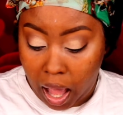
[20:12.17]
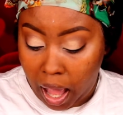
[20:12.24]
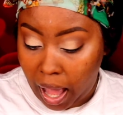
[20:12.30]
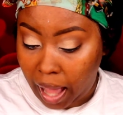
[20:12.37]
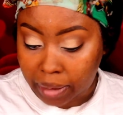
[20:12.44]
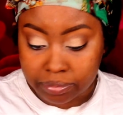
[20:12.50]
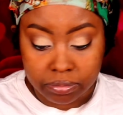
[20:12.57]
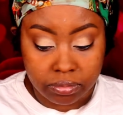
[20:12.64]

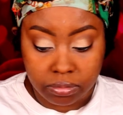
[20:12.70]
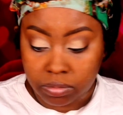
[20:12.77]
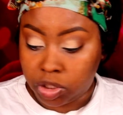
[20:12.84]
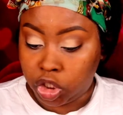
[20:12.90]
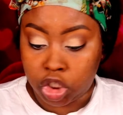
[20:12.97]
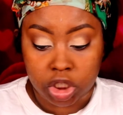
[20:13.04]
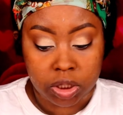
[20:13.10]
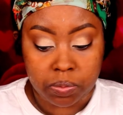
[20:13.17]
I'm
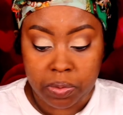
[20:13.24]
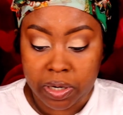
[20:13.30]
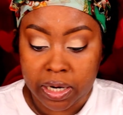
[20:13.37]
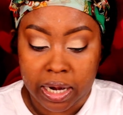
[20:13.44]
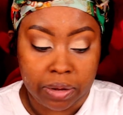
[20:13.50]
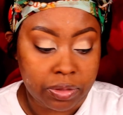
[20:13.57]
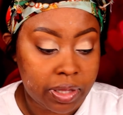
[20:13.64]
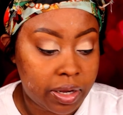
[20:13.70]
just putting it
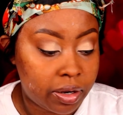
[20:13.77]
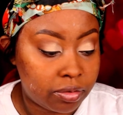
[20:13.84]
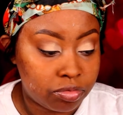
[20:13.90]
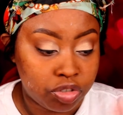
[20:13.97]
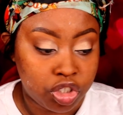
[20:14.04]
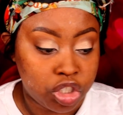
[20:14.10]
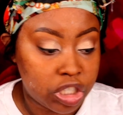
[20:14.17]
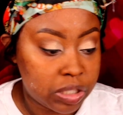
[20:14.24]
out there.
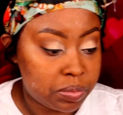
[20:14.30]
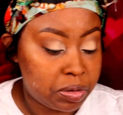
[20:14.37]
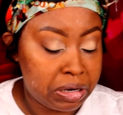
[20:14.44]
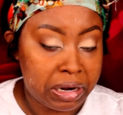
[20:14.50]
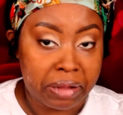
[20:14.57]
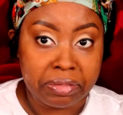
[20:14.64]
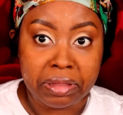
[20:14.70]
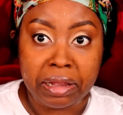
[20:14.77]
Just putting
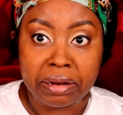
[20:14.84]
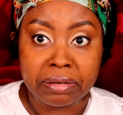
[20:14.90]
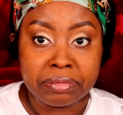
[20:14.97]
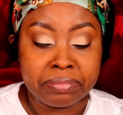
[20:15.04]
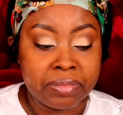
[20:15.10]
it out there.